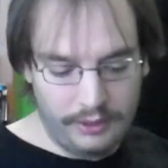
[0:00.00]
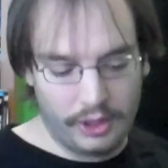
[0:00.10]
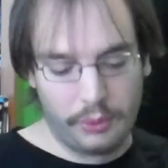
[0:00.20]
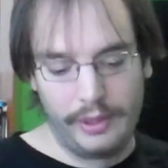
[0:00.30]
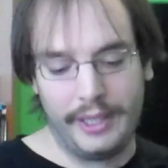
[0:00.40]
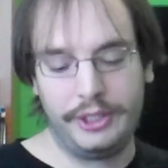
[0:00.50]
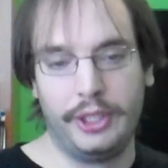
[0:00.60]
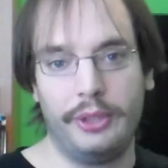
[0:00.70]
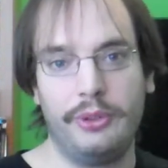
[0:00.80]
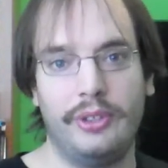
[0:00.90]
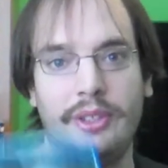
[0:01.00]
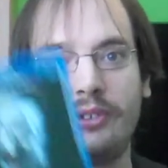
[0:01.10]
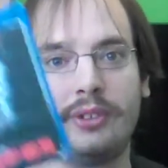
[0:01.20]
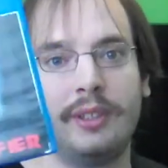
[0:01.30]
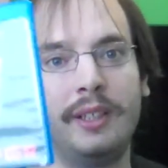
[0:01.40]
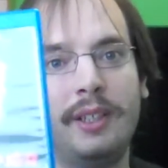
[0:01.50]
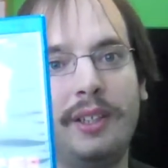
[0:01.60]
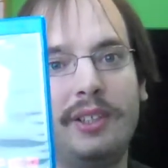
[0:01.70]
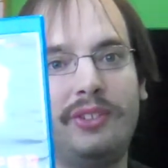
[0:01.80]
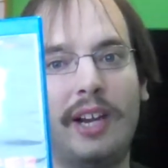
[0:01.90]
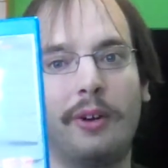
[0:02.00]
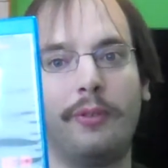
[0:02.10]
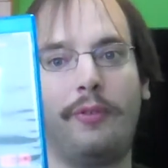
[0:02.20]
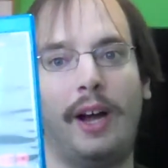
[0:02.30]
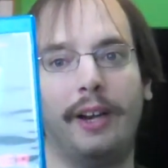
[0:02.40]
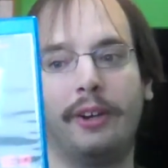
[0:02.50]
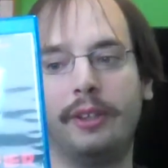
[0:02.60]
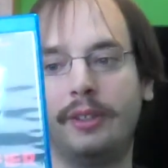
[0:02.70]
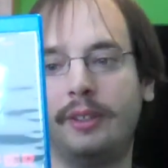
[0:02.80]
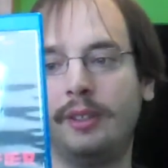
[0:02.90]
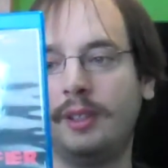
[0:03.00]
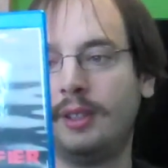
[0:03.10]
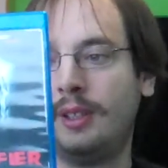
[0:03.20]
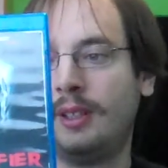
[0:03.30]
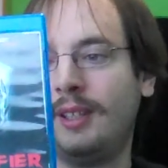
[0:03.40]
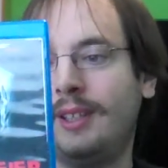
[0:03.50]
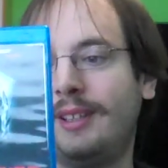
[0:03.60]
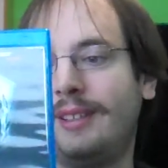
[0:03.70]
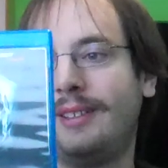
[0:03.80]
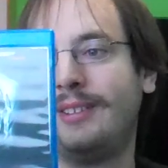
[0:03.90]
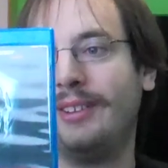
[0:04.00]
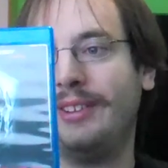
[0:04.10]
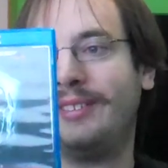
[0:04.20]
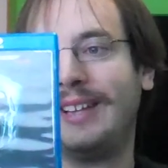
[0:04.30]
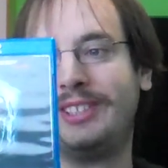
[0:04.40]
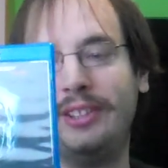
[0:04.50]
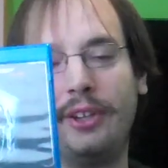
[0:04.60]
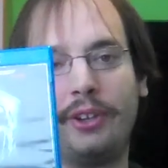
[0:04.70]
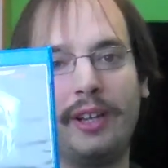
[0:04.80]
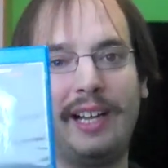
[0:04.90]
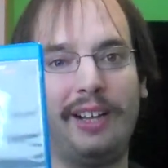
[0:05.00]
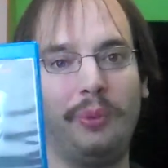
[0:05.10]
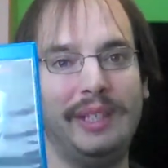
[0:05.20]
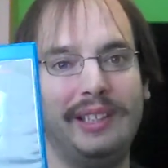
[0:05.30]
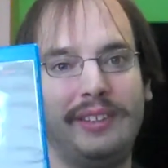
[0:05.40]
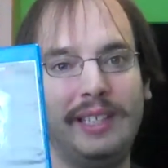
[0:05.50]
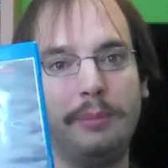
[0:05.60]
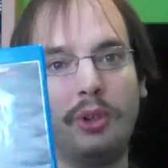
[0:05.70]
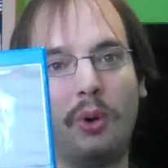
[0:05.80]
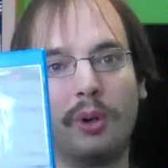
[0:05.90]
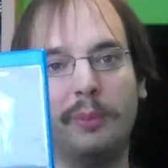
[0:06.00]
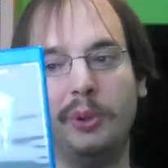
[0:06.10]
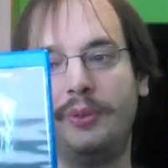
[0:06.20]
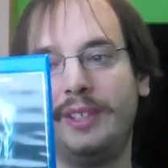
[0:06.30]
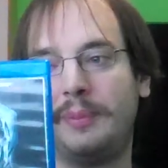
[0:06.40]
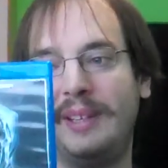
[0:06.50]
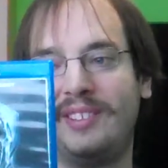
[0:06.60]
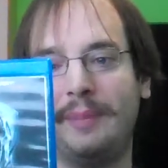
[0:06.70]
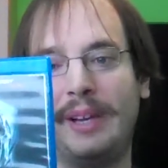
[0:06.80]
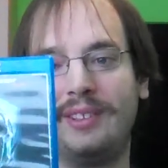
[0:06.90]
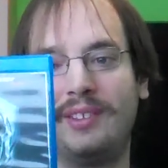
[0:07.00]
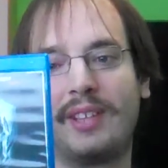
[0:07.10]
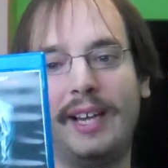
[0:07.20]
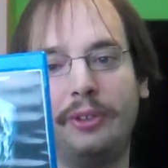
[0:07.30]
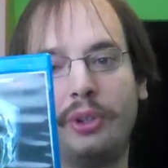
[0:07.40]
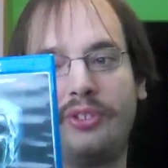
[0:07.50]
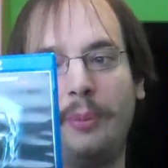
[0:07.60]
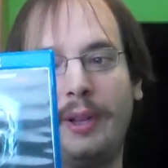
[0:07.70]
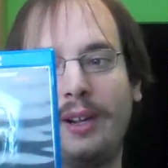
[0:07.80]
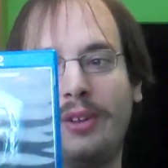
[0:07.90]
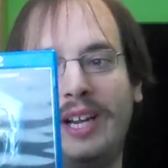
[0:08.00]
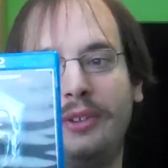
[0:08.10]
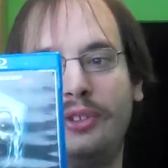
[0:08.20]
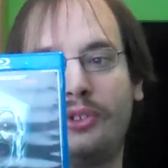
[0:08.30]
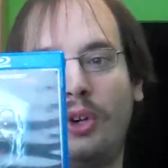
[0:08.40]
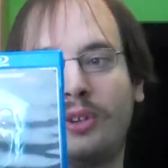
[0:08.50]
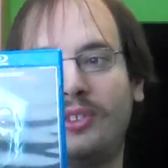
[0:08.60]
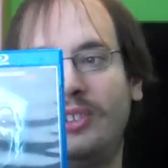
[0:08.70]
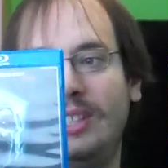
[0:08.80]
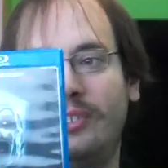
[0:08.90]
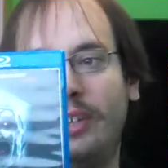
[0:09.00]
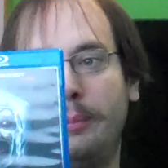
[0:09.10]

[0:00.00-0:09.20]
Another one I chose is Terrifier. So this is actually another like Halloween themed horror movie. It's basically about this guy dressed up like a clown and stalks these